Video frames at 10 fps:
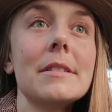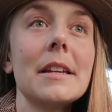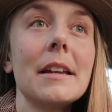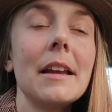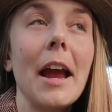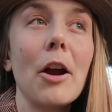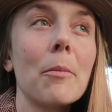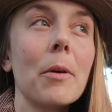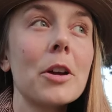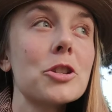did
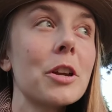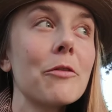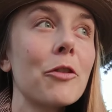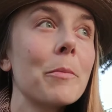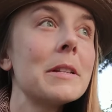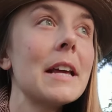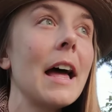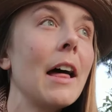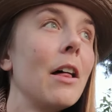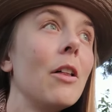airbrushing for
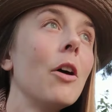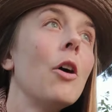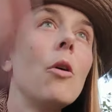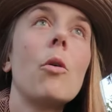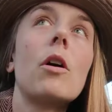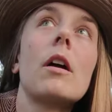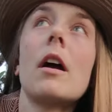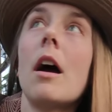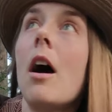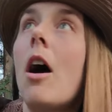Mattel or
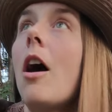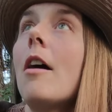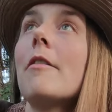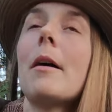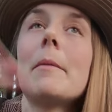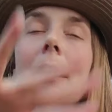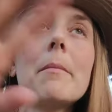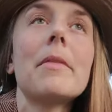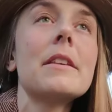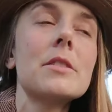uh, I mean I'm,
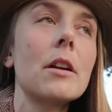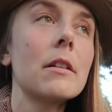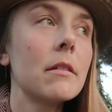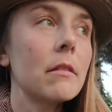these aren't